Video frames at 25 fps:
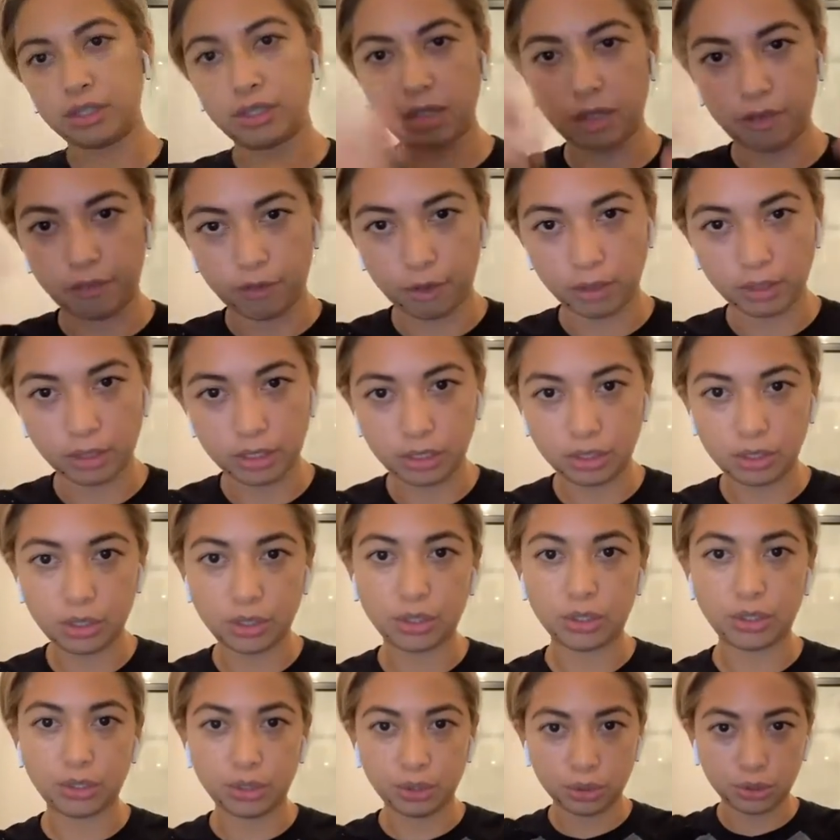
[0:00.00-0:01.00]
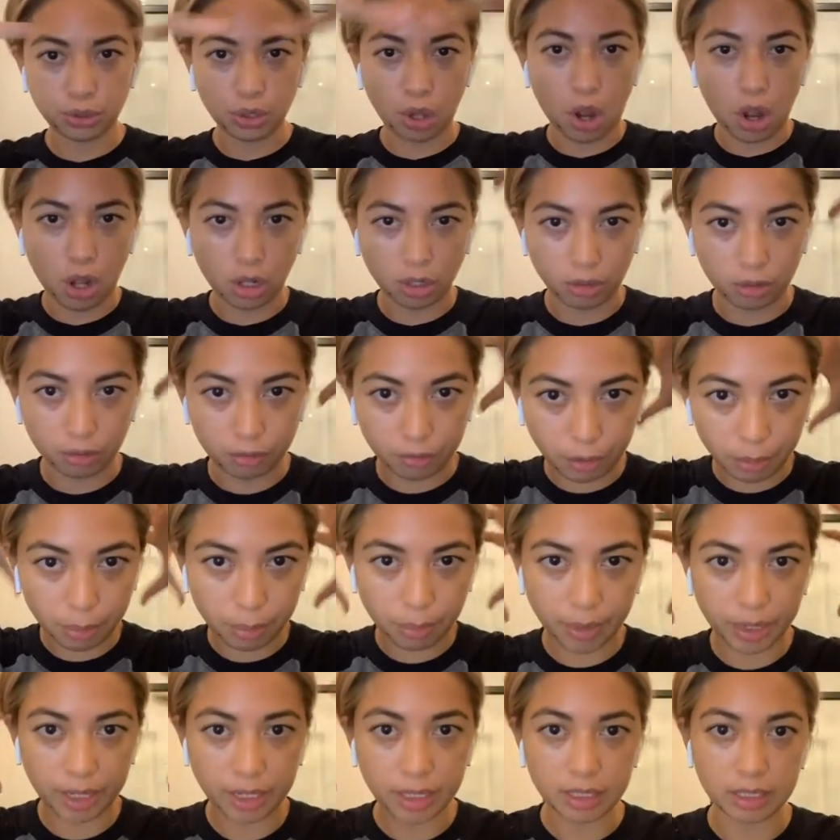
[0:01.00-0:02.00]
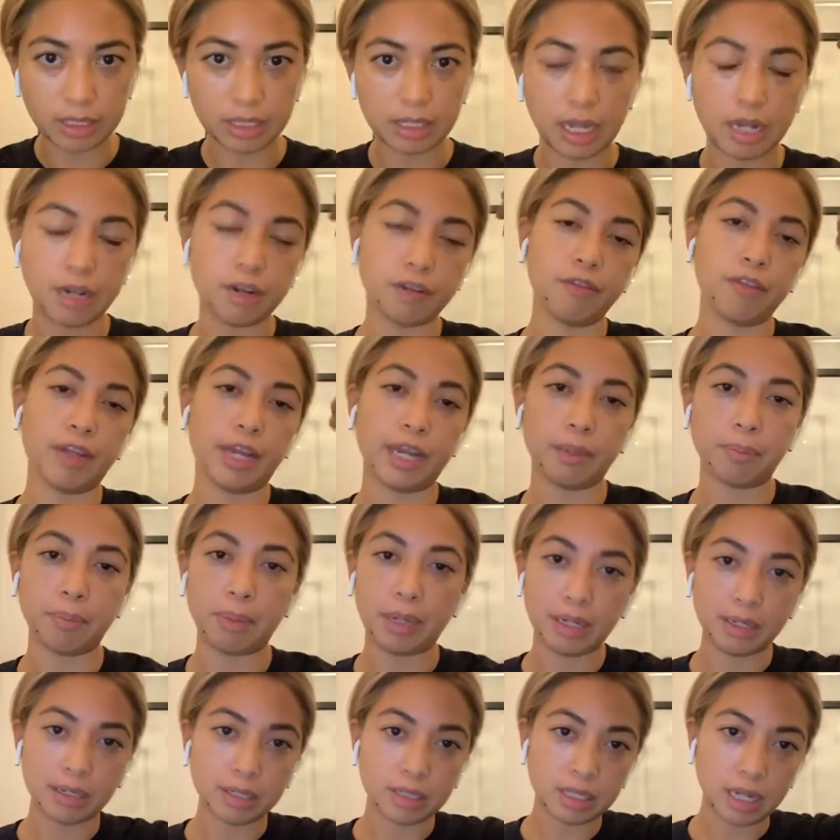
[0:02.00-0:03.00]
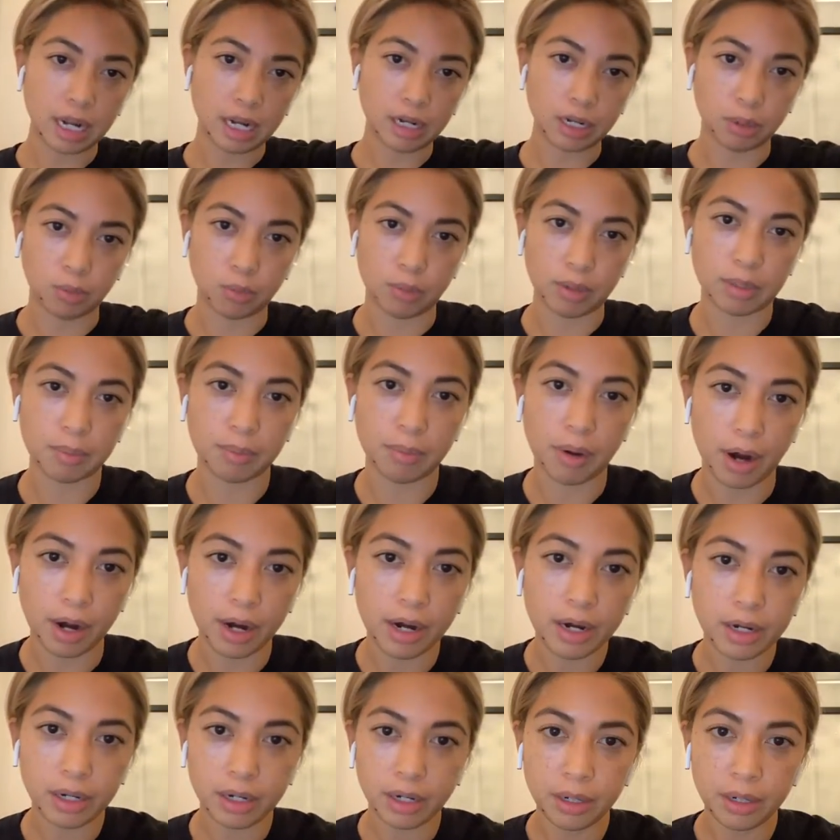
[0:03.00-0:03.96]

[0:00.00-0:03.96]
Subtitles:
It forces you to use all of your brain instead of like being stuck in one part.